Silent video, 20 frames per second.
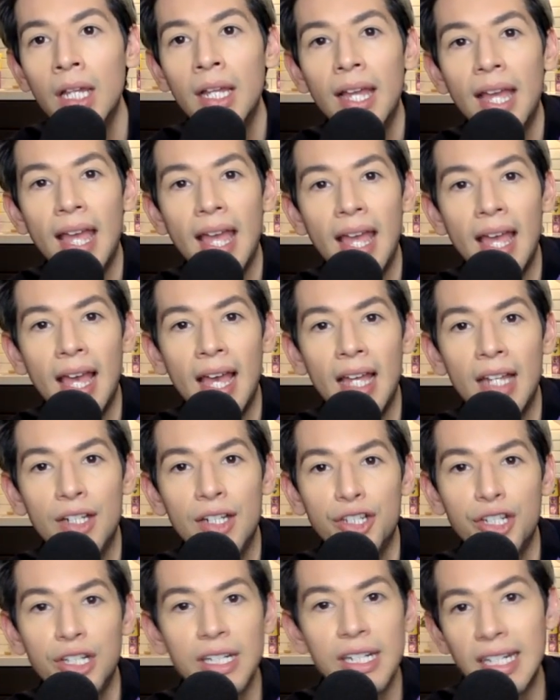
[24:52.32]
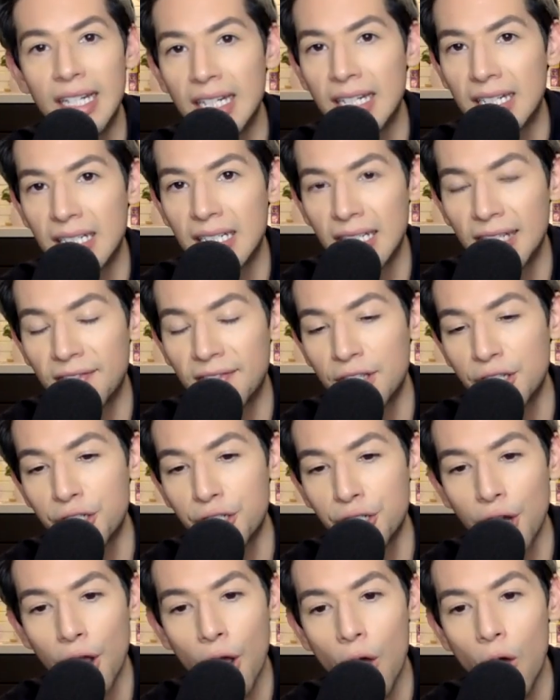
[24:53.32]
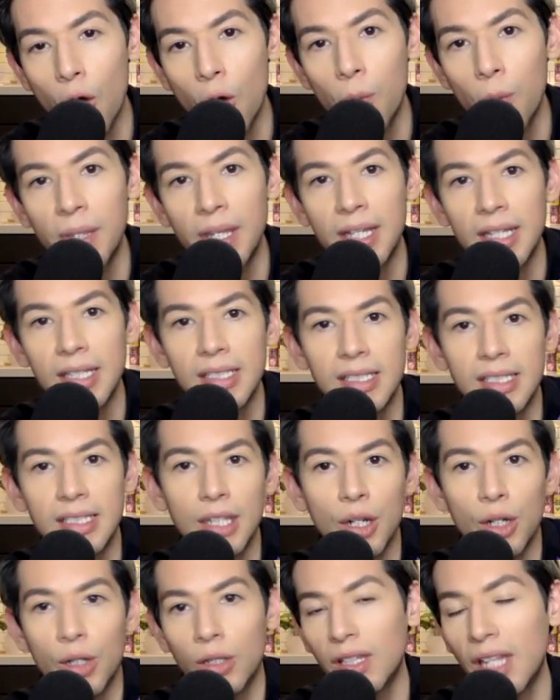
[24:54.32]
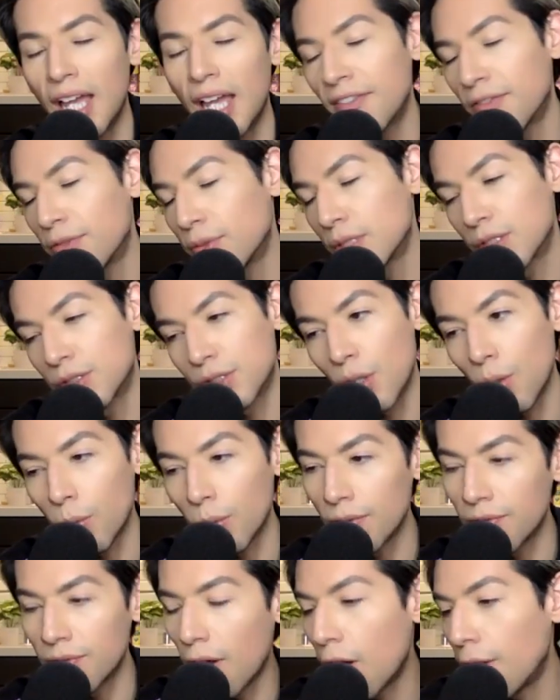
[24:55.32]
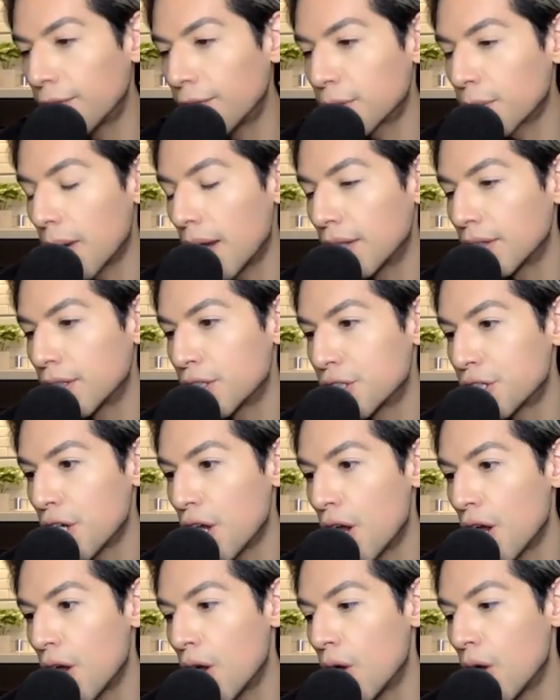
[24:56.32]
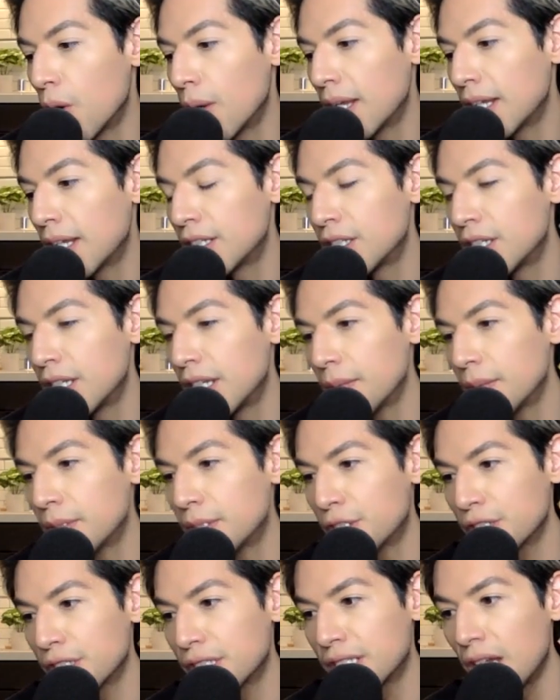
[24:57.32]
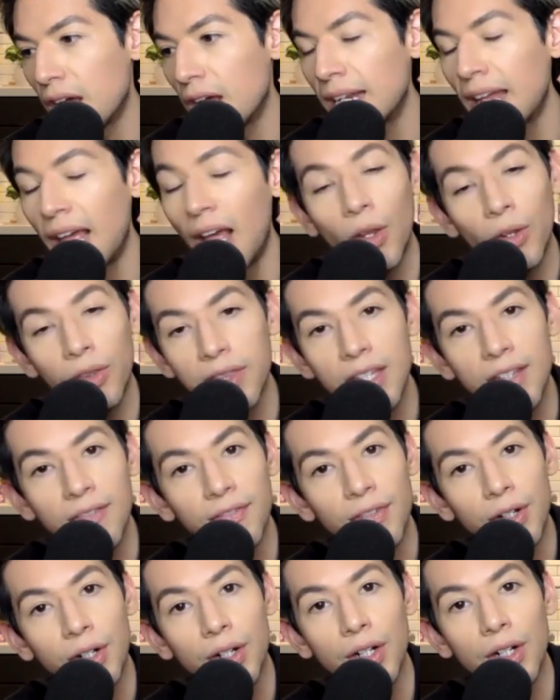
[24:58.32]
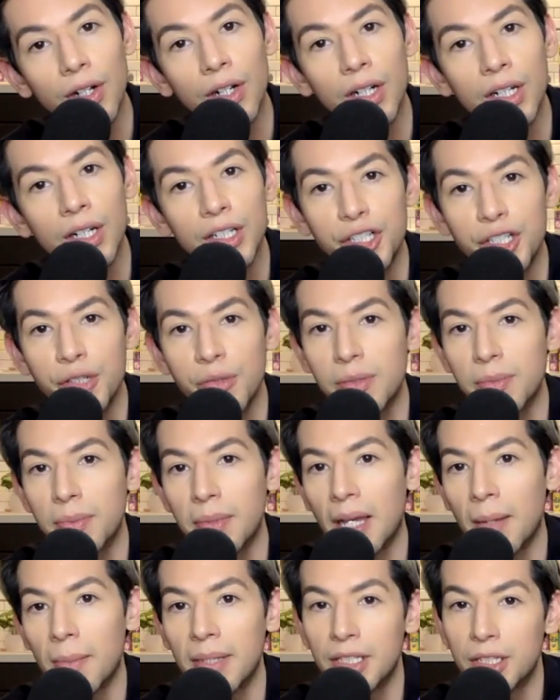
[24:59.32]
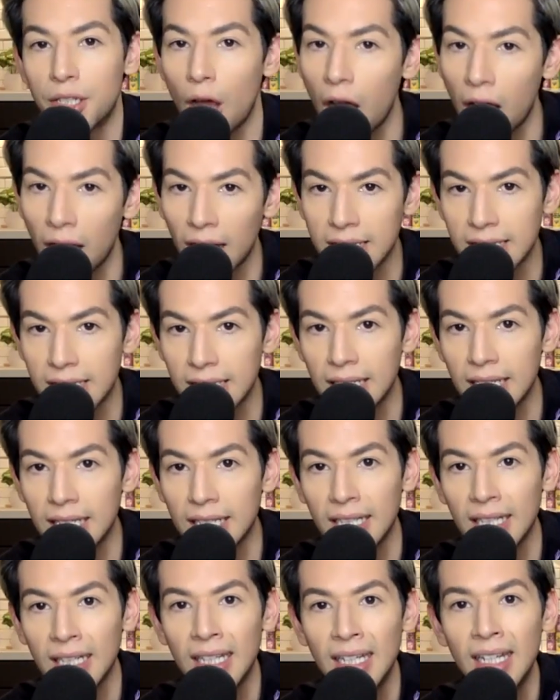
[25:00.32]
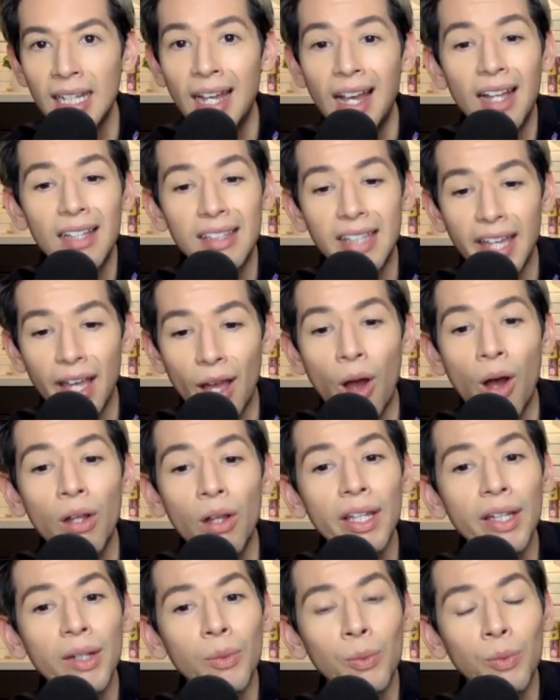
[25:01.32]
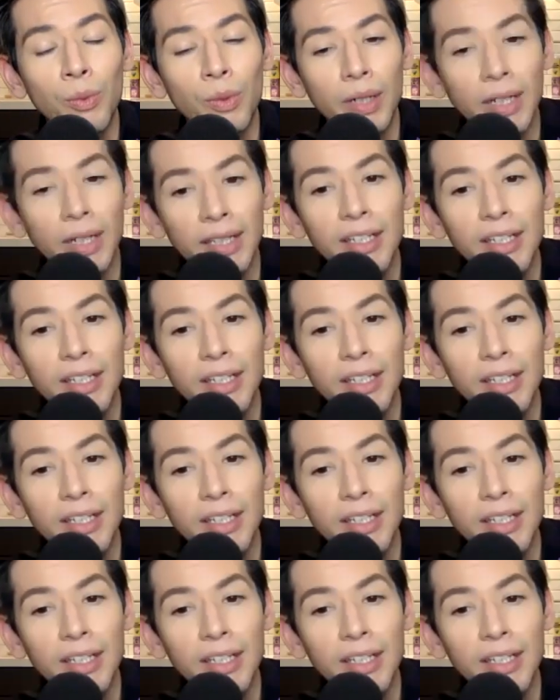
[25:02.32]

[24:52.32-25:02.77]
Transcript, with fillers: and she needed to leave the show because her life was so revolved around the show and it was just unhealthy for her and she was becoming toxic and they all like really